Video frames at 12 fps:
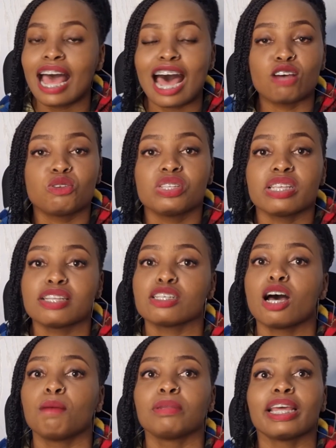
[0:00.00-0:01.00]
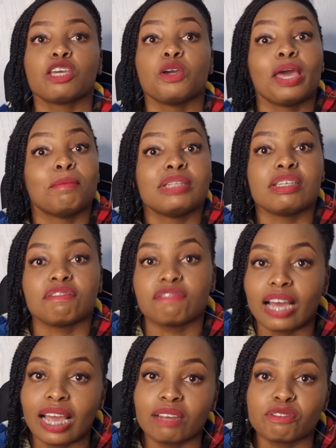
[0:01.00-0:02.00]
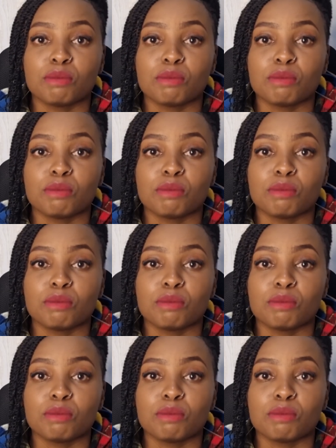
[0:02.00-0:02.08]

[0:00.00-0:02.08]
how to set up your MT5,